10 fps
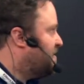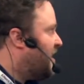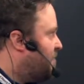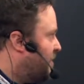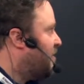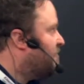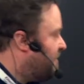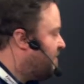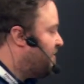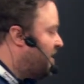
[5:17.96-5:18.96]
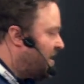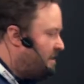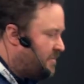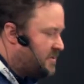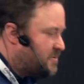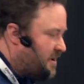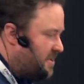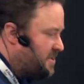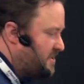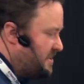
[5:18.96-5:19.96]
to type a config file out by
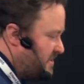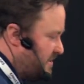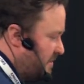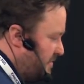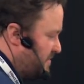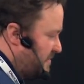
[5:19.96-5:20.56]
scratch because it's a lot